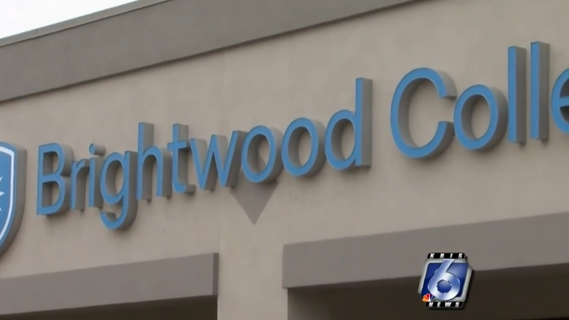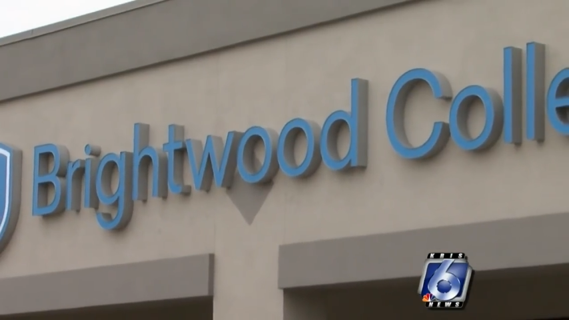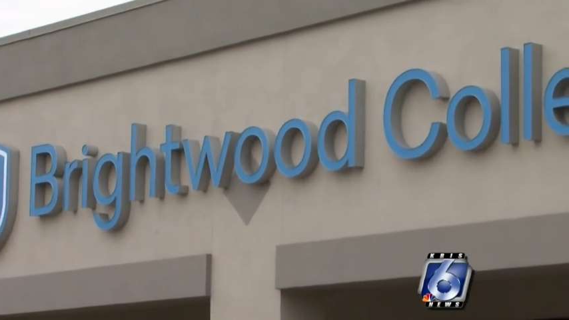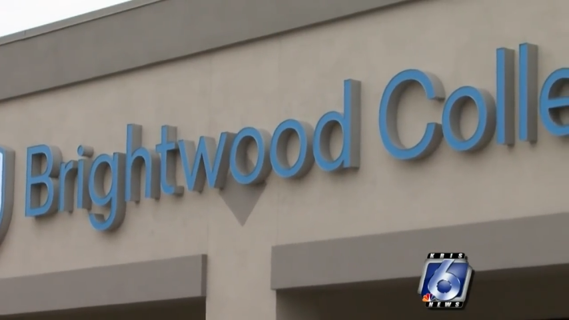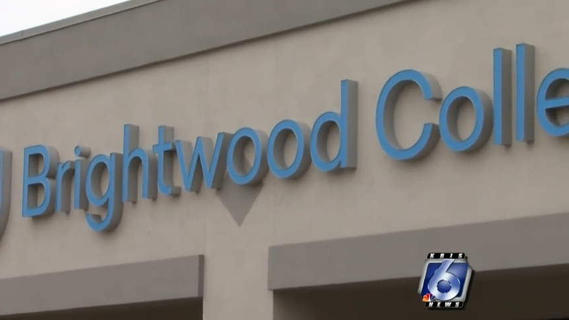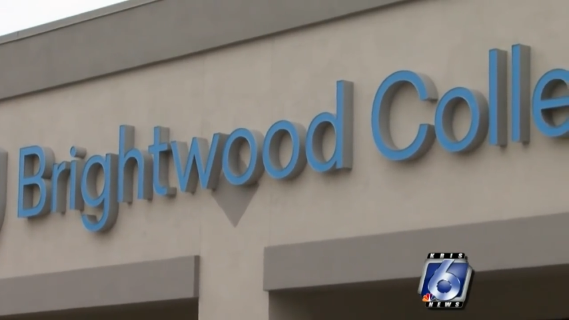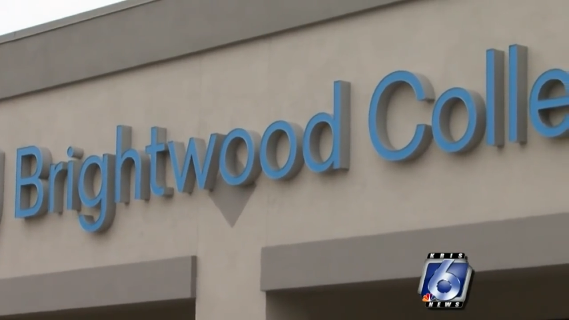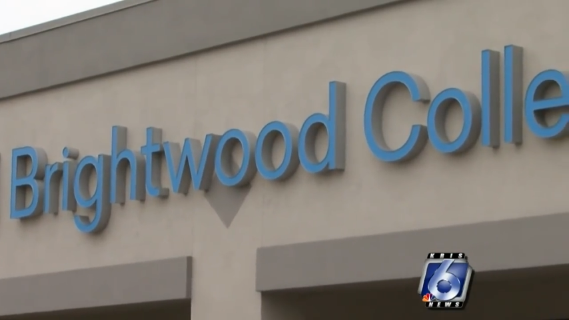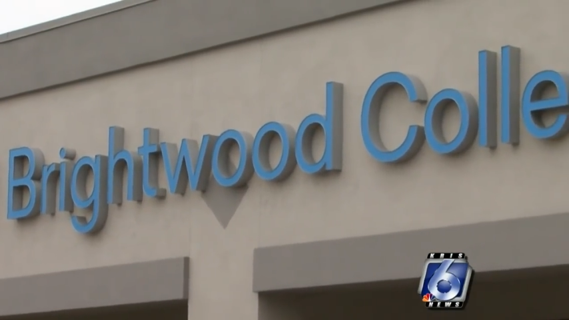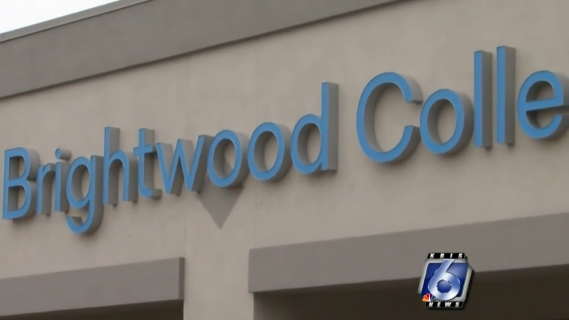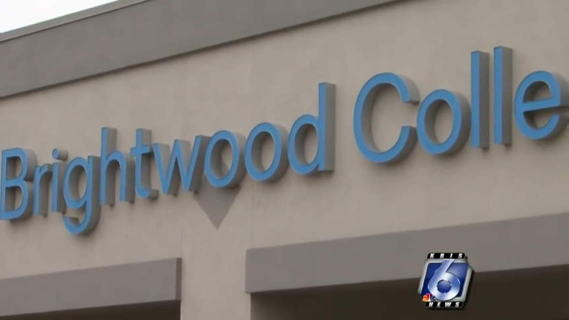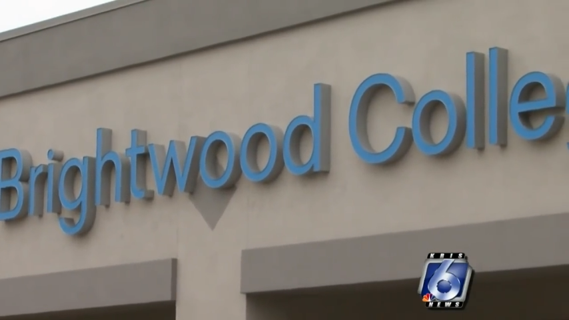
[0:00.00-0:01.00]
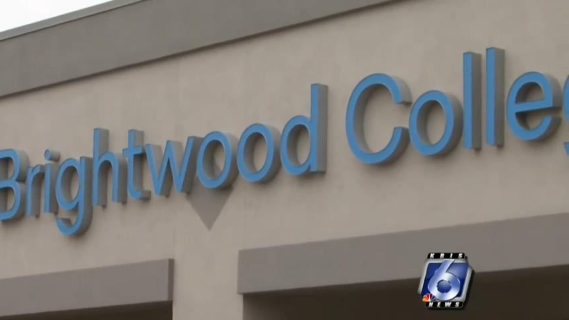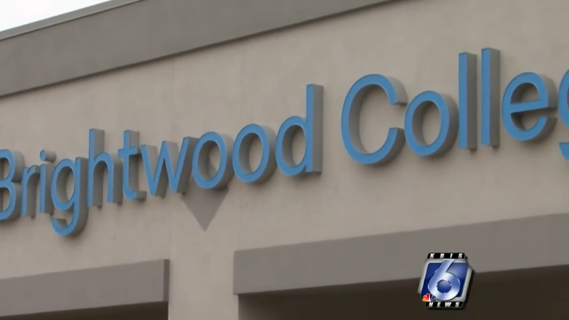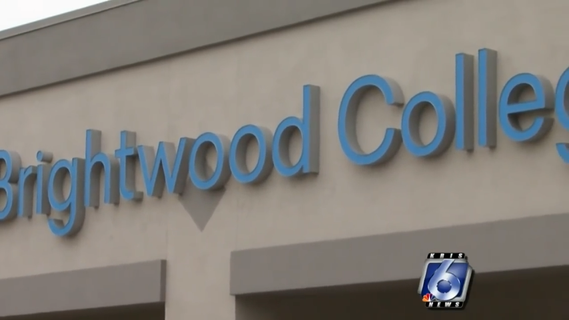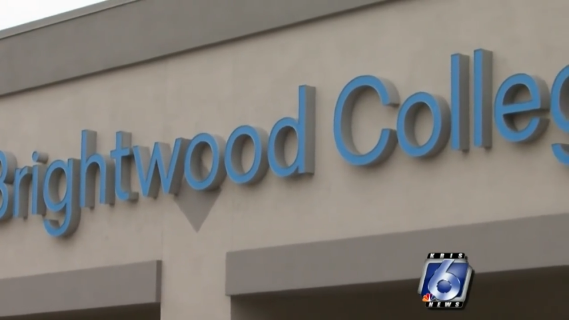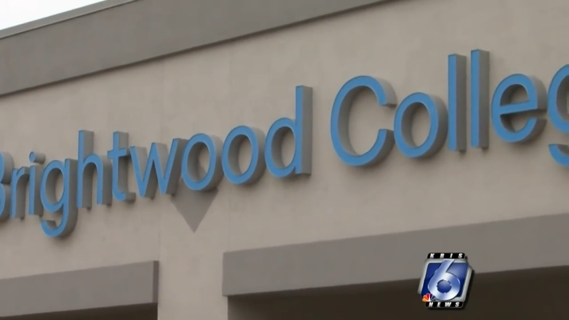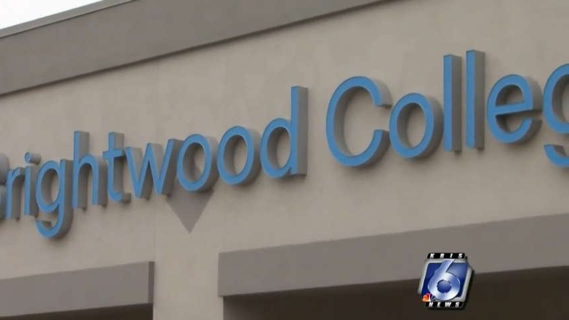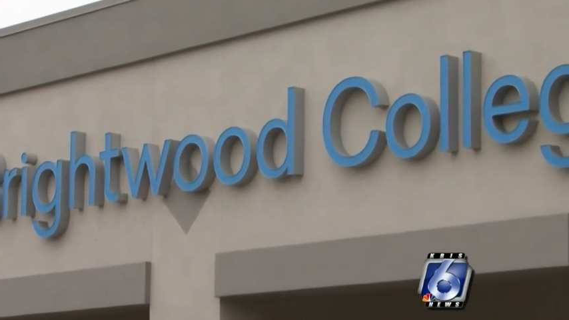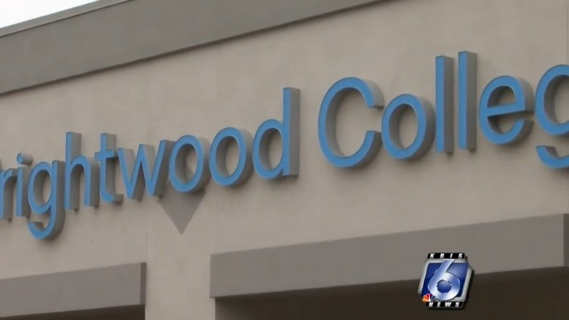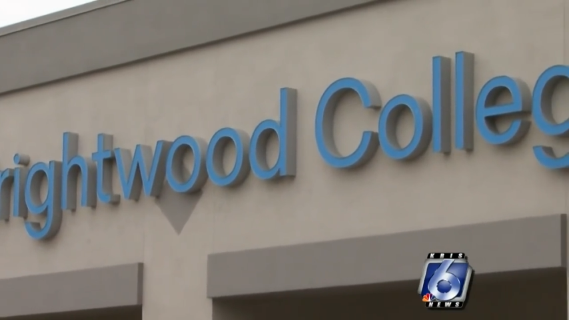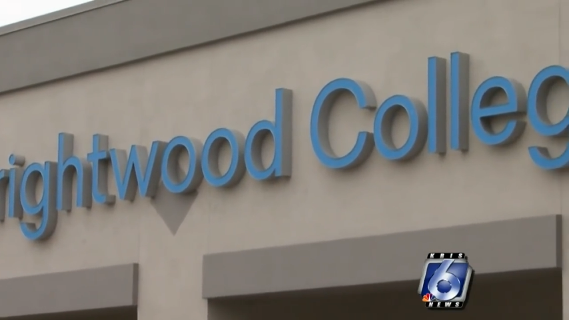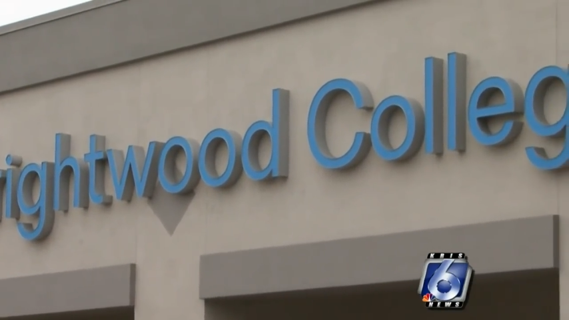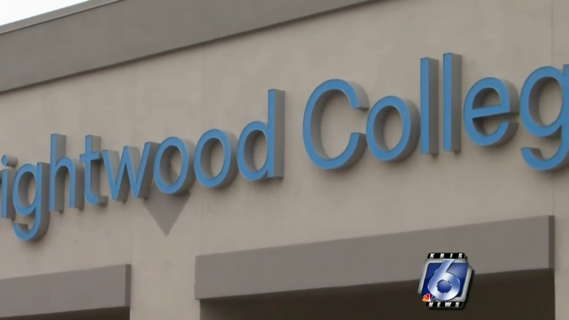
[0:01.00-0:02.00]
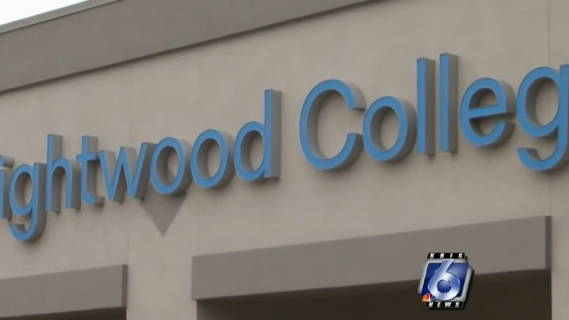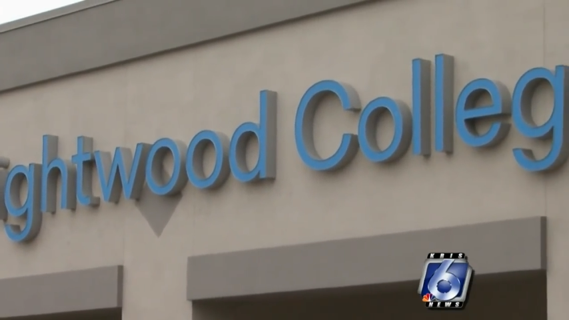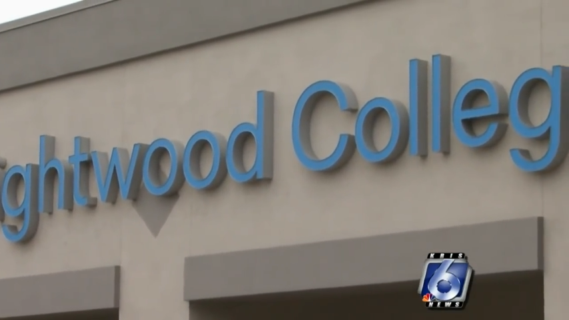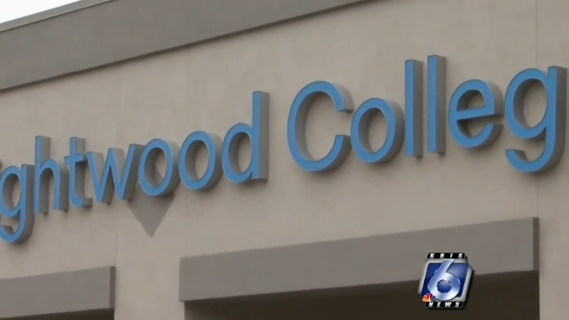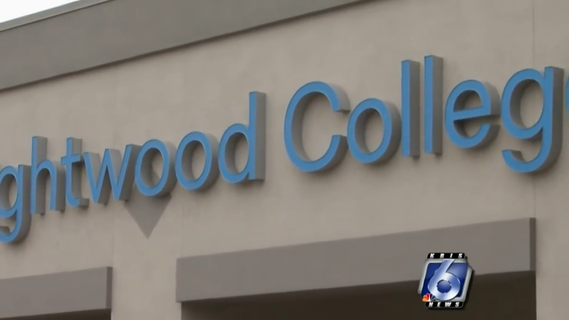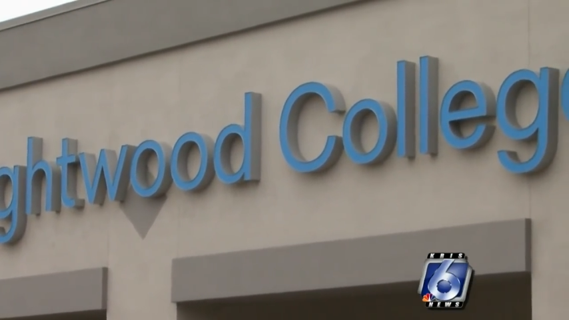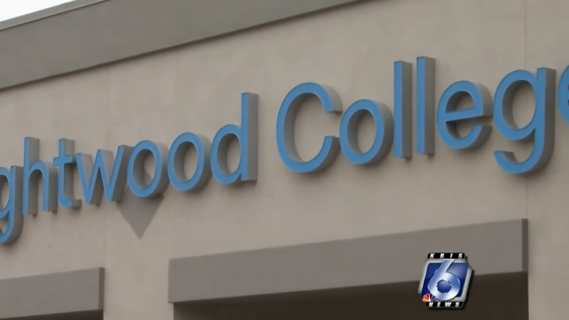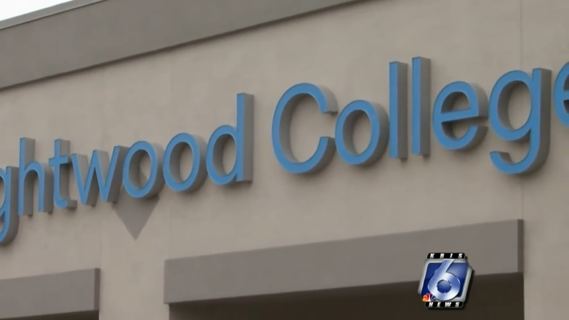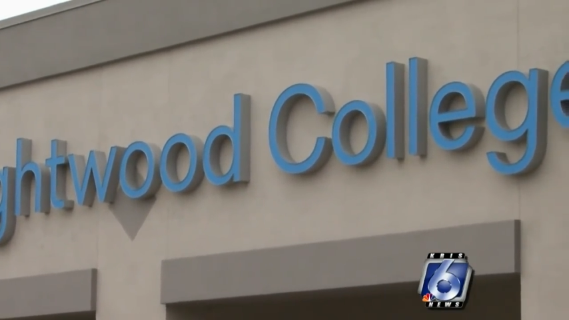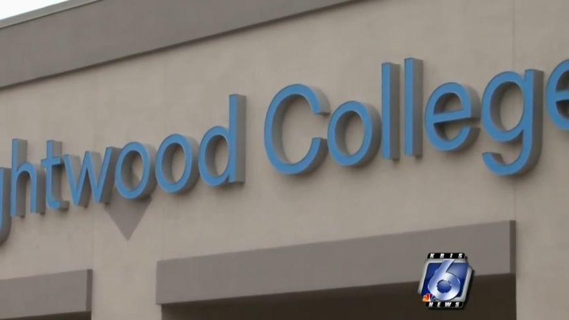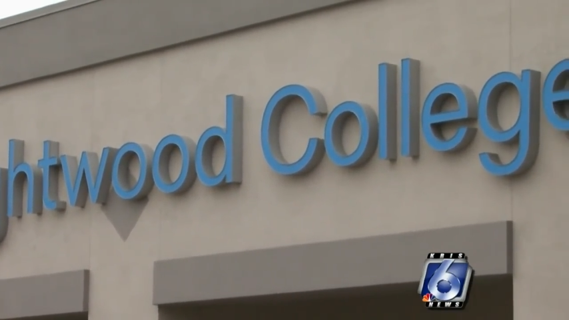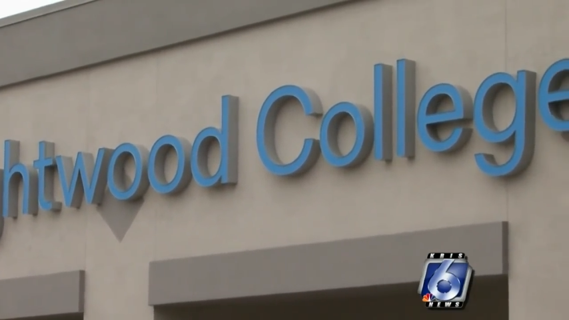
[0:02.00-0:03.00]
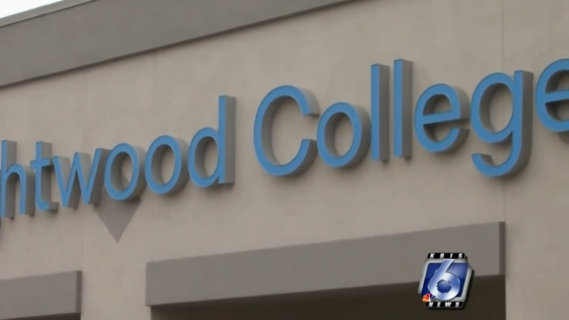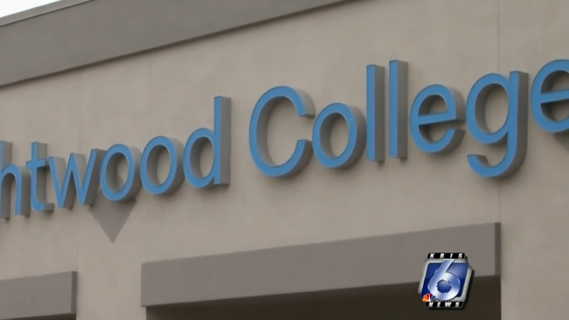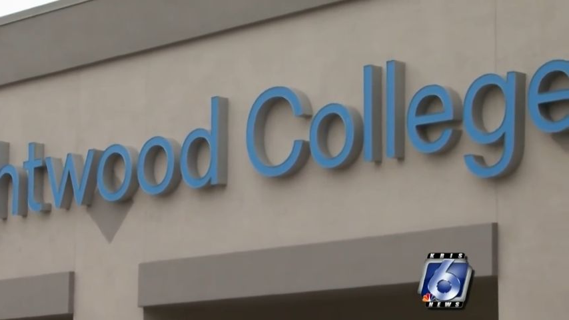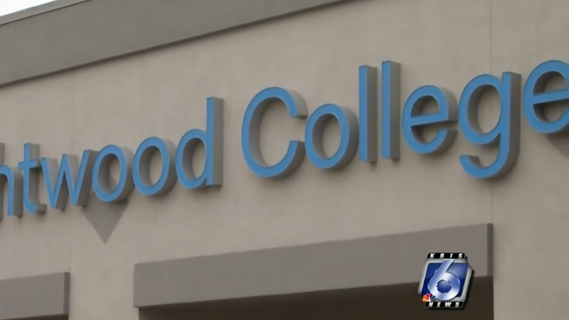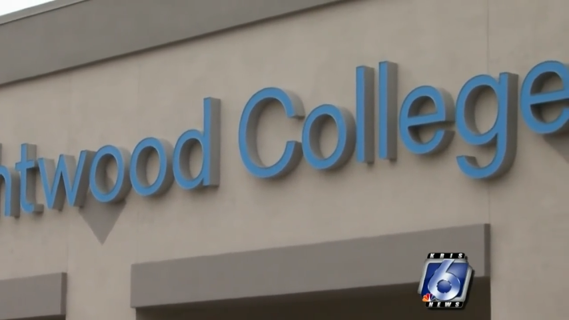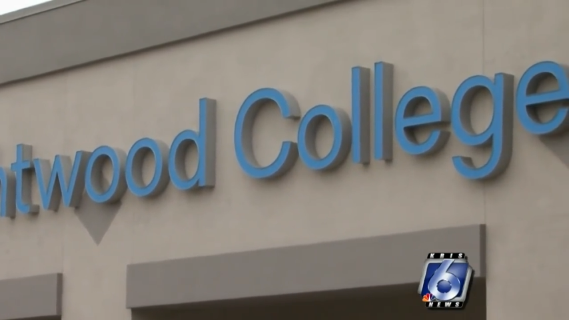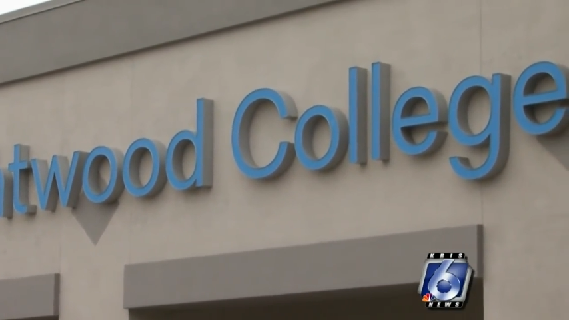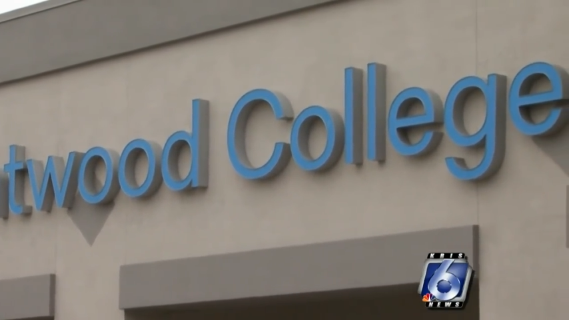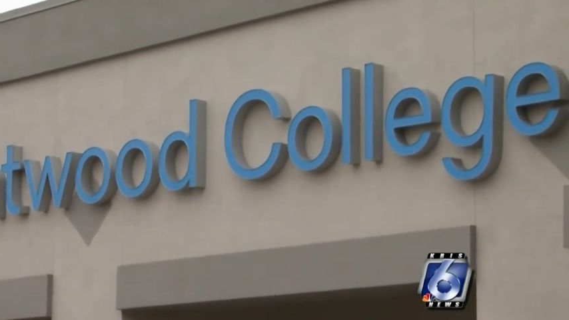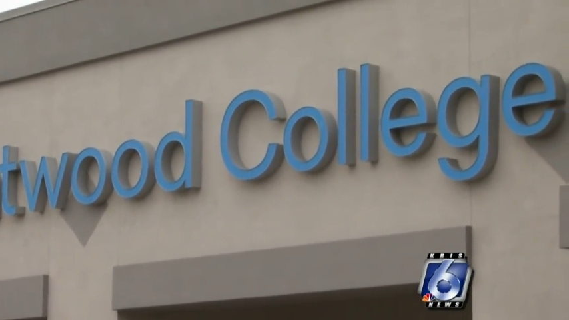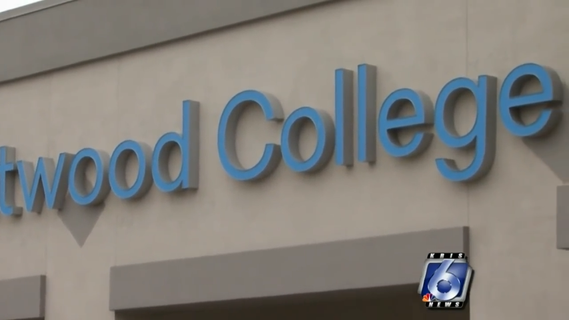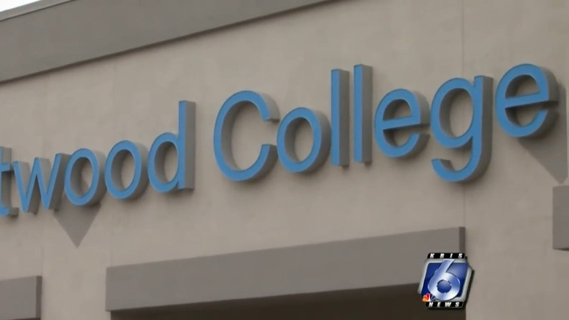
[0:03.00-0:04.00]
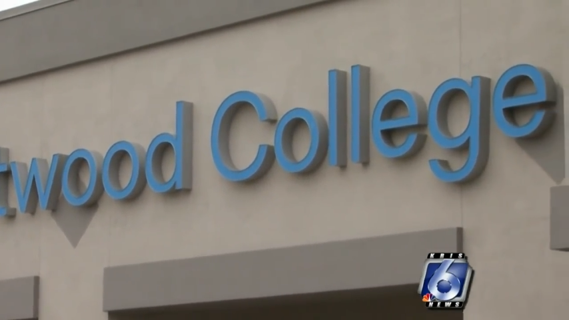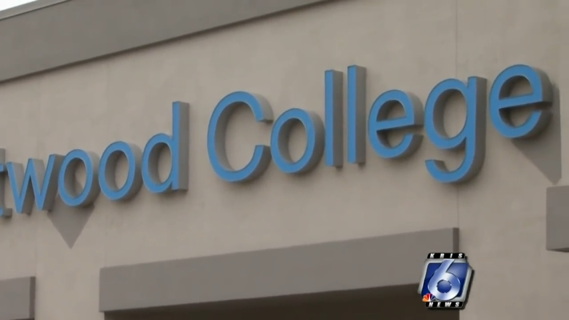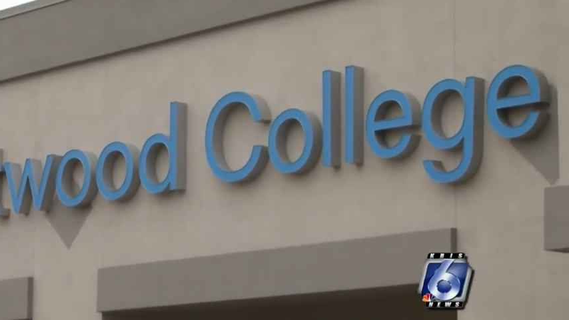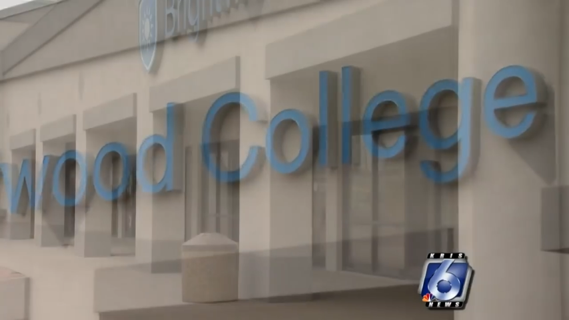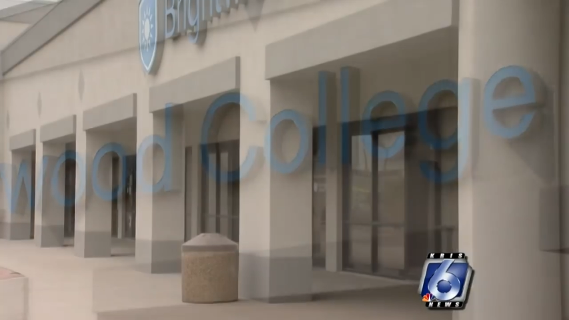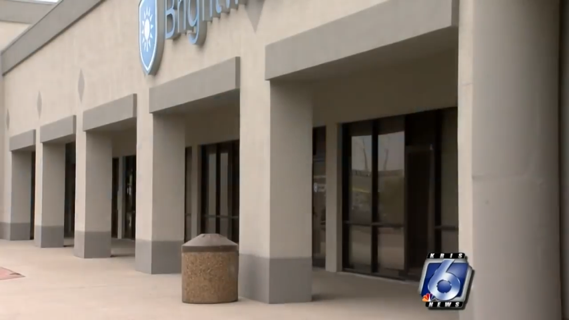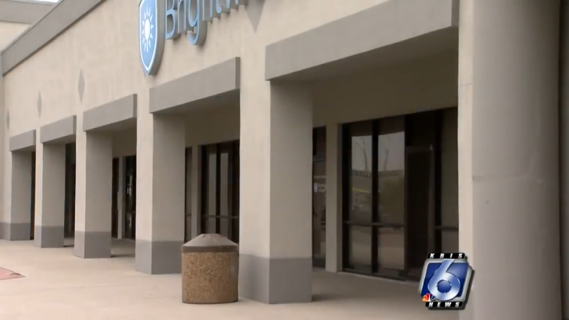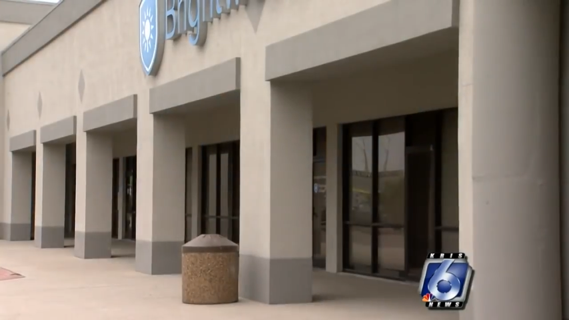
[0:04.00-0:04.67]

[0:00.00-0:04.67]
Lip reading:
No face is visible, so there are no lips to read.